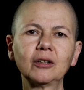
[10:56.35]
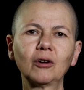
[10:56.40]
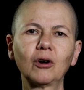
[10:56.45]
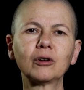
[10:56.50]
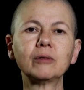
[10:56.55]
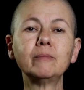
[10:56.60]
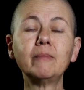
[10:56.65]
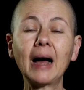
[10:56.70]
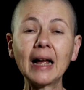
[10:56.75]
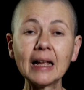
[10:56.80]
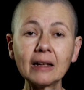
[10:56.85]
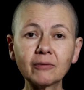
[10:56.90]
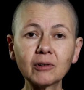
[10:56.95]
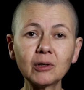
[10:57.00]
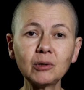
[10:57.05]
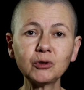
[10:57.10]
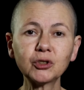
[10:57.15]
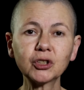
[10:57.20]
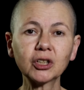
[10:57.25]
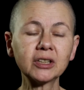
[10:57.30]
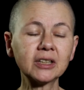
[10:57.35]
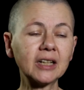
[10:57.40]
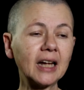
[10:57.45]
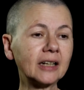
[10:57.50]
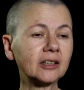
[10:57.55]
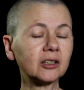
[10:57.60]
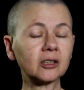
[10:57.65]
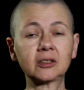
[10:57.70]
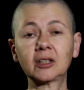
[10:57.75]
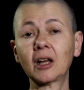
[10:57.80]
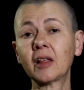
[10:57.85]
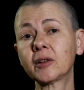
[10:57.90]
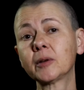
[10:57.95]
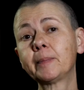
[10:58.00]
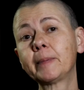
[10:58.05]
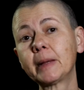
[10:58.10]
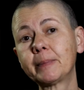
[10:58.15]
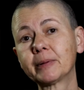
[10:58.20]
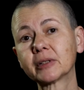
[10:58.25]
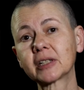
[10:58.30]
on my evolution and on other
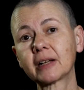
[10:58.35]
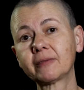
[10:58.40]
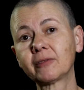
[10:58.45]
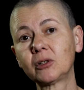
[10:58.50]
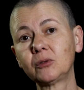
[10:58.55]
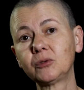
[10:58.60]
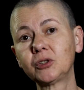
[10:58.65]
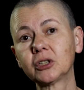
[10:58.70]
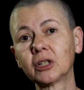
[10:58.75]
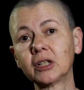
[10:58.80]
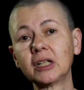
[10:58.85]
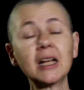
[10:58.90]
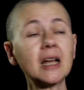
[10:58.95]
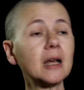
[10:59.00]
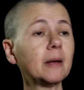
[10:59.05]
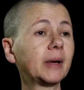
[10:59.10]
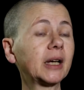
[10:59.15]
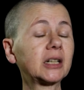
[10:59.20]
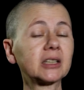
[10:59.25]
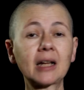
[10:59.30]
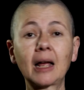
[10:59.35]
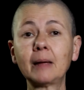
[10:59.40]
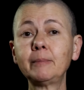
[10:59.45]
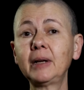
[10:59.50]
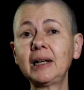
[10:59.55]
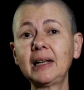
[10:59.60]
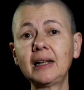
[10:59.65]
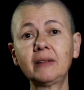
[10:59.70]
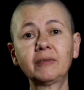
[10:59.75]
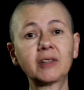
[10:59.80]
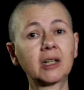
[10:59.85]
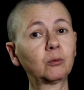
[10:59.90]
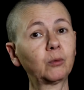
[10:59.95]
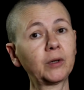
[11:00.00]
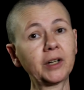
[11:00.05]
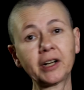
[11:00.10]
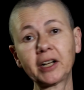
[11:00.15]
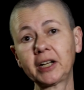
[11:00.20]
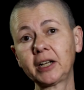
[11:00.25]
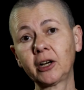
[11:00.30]
people's evolution, because I believe that
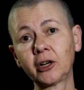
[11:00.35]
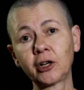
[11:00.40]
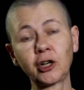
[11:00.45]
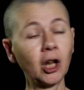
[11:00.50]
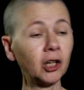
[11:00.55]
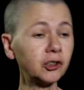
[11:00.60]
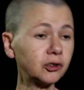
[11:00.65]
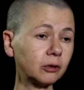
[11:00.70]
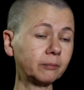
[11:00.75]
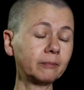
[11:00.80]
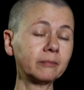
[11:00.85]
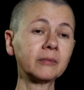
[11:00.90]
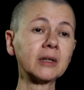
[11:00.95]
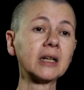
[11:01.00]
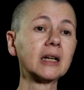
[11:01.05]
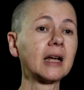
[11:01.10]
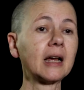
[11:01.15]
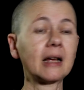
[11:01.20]
we're here not to,